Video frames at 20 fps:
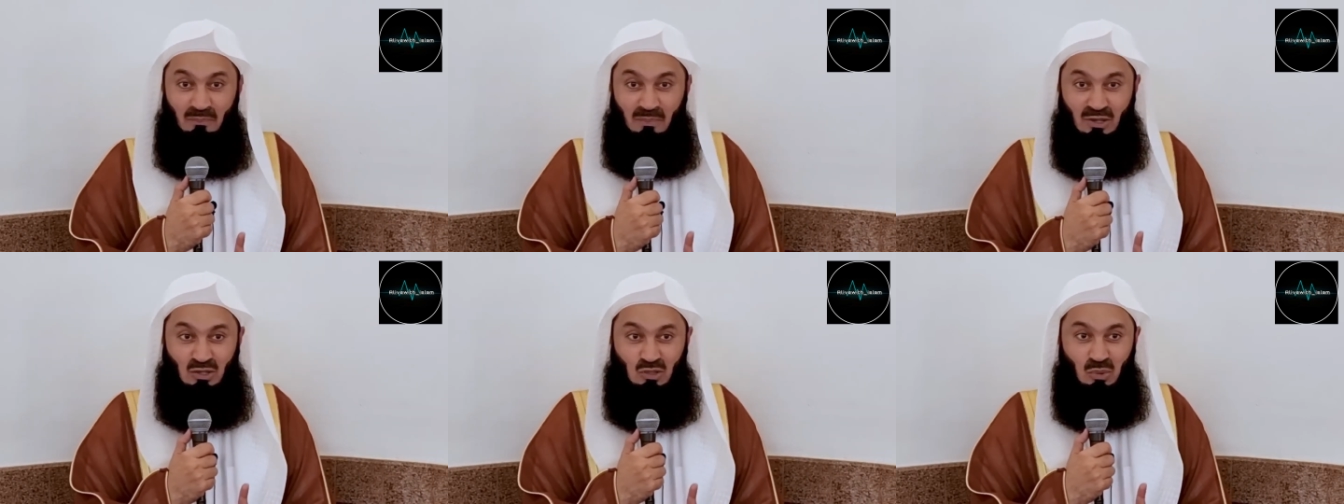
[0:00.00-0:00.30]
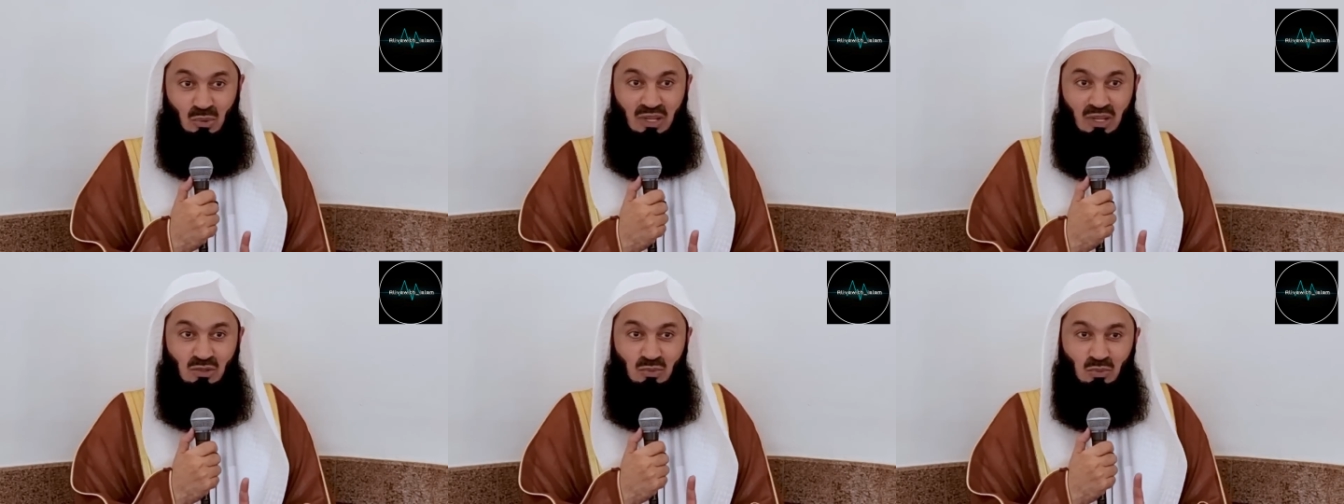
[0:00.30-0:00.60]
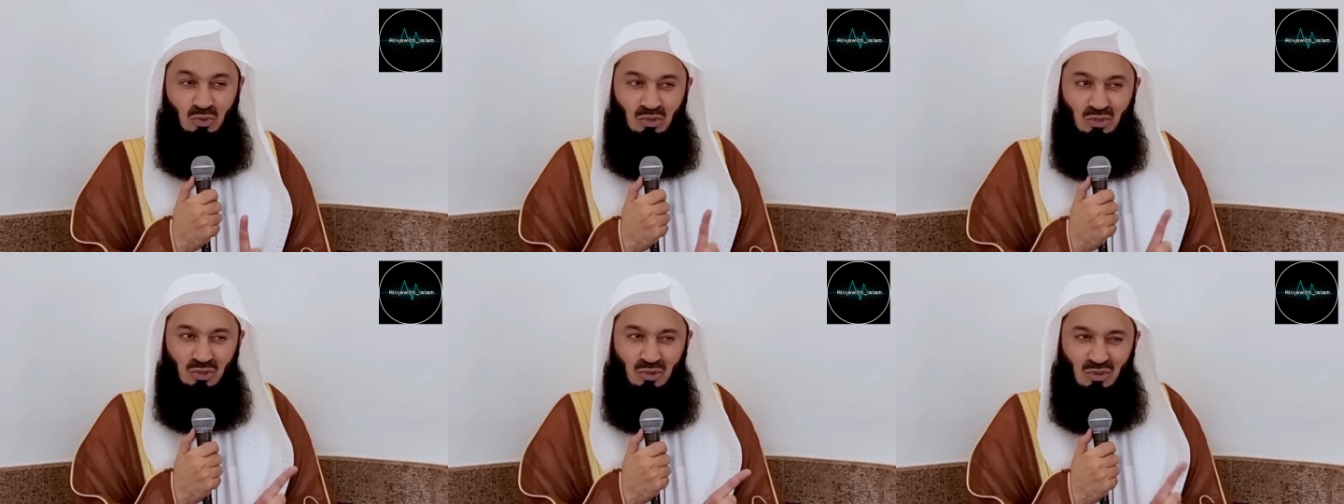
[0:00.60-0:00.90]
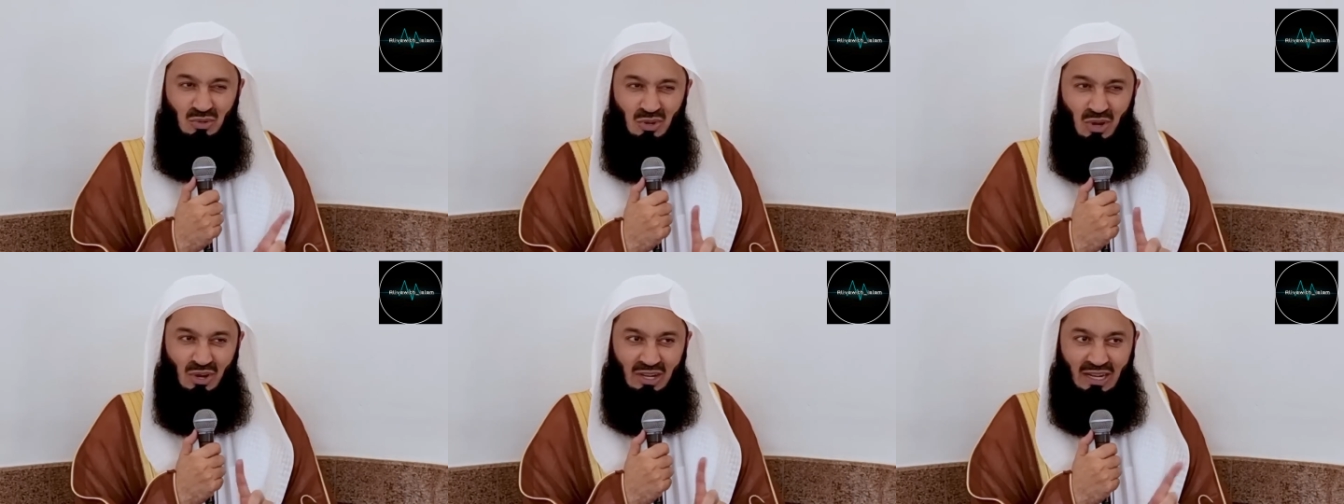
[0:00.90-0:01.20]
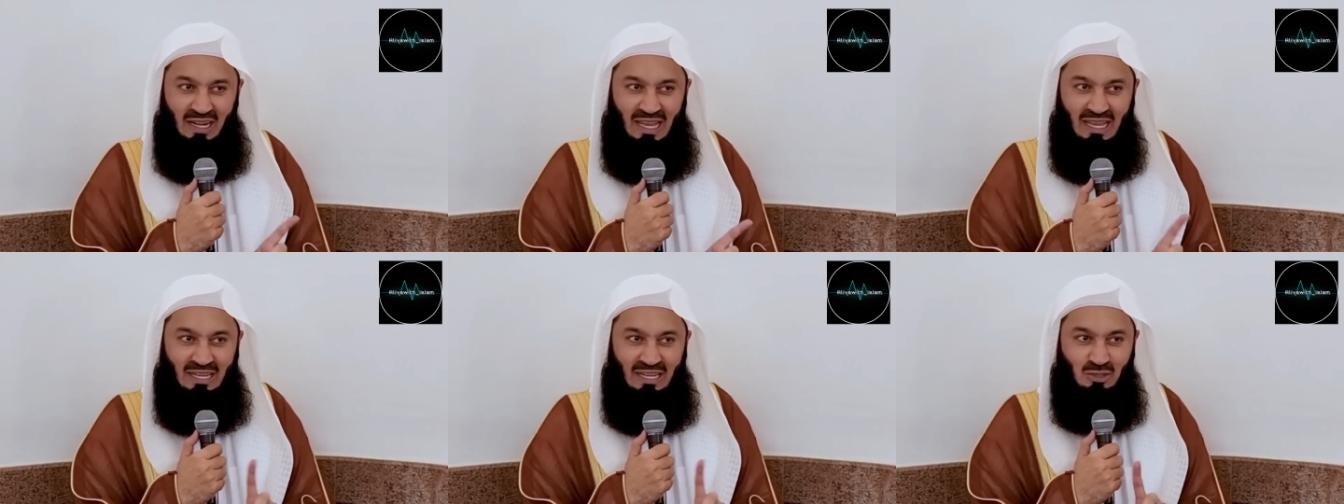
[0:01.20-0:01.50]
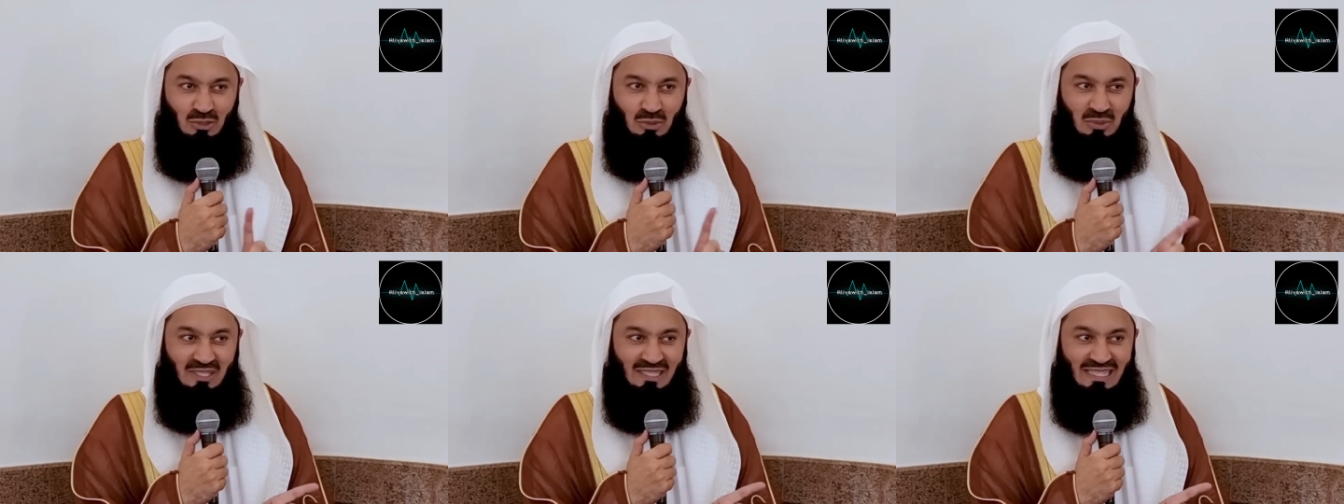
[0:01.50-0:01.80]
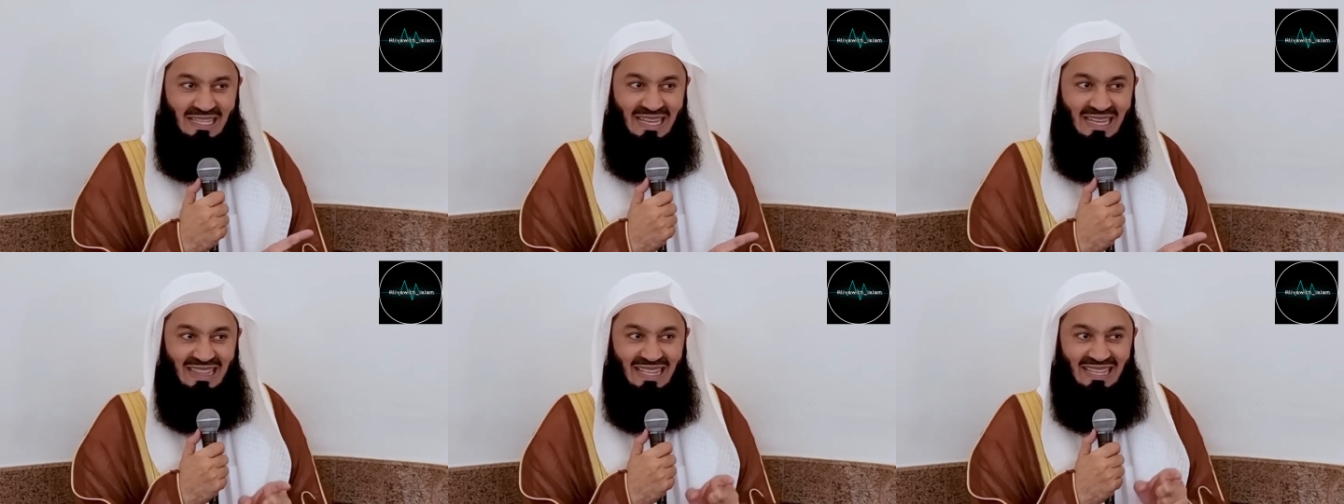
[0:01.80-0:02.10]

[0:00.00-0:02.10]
Number two is, would you not like to see